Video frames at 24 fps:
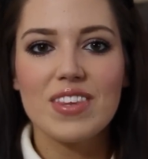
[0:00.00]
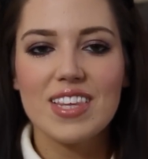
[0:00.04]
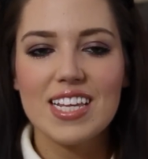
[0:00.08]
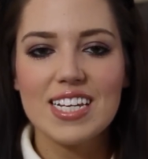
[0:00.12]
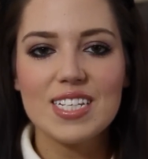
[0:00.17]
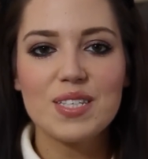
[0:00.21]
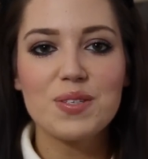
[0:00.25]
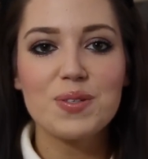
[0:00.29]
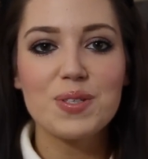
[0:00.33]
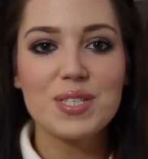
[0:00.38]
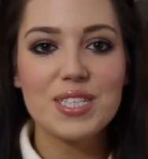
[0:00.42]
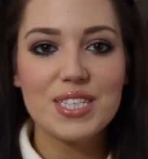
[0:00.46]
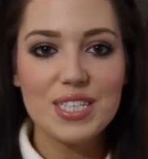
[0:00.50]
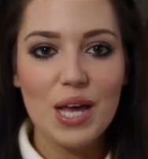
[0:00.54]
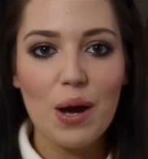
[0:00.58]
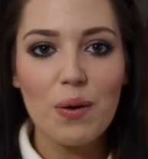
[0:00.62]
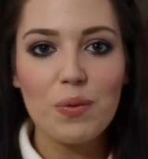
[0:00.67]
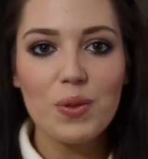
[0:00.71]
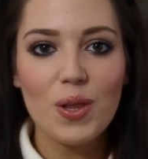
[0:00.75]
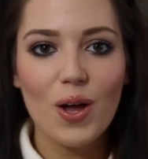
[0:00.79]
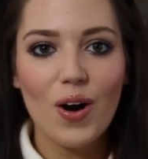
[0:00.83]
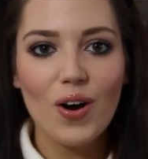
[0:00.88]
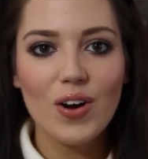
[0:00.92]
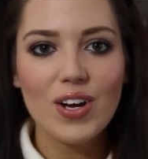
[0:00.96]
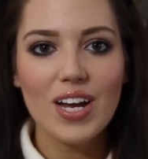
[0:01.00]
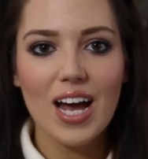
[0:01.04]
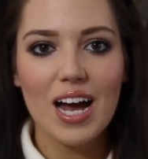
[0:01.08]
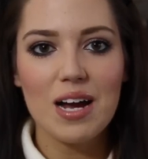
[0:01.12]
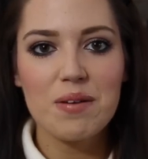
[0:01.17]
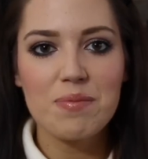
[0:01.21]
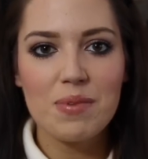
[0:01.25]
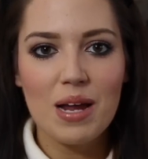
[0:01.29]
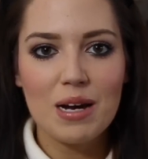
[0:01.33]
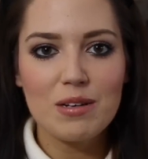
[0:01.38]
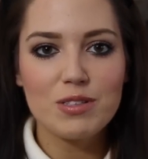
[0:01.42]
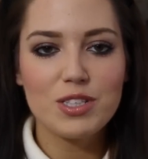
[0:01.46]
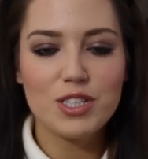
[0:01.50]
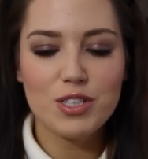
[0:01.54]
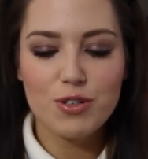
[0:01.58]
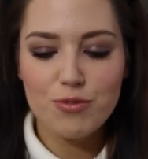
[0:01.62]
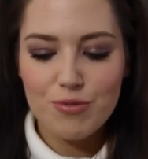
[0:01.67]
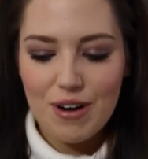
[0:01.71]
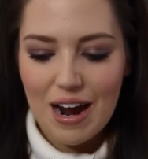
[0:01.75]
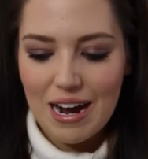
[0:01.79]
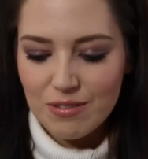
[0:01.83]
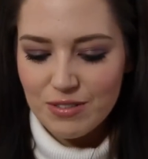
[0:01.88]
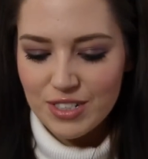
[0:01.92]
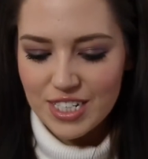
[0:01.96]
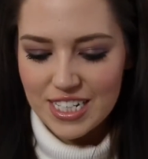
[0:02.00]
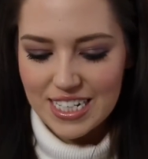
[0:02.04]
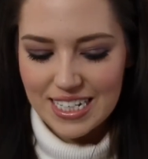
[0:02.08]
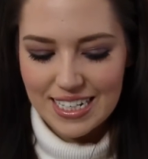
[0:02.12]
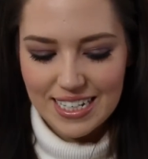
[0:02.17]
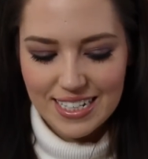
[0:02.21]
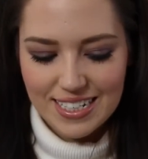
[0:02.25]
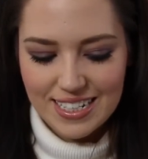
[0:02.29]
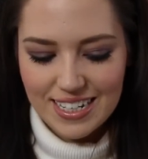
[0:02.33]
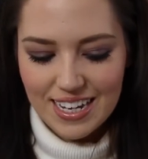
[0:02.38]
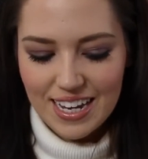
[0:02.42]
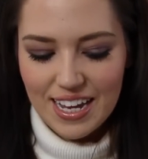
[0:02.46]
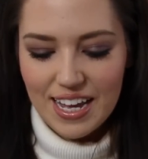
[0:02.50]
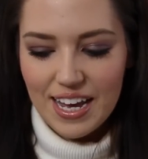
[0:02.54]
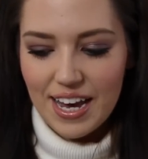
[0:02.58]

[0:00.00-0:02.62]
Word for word: This was so long, I'm now surrounded